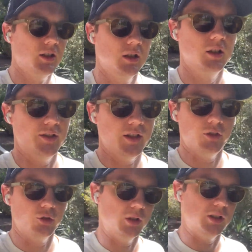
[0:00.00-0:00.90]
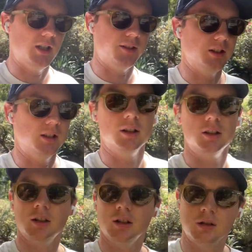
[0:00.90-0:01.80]
instead of doing nothing,
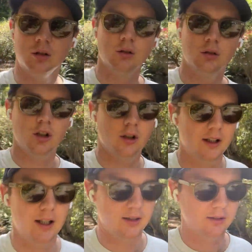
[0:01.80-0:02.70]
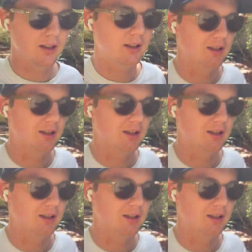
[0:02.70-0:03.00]
going out and getting